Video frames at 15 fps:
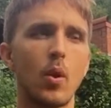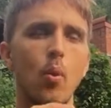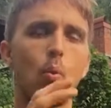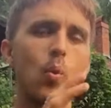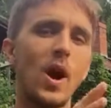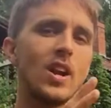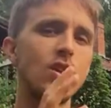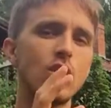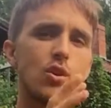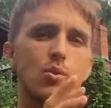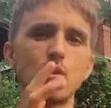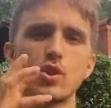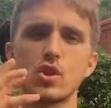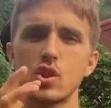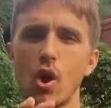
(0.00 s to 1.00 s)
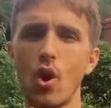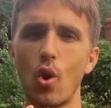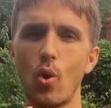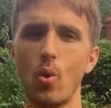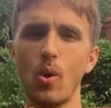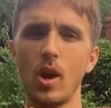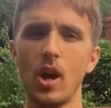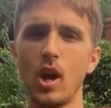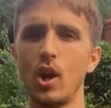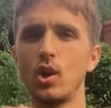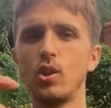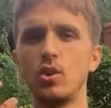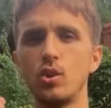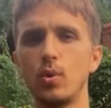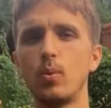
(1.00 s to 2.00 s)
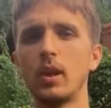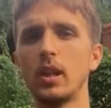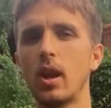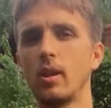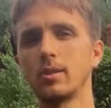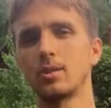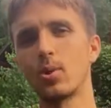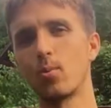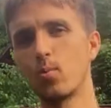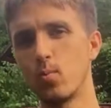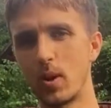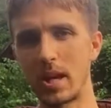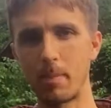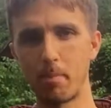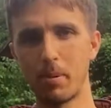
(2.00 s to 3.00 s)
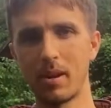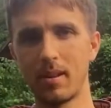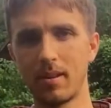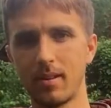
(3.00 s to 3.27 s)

What you sow, you will also reap.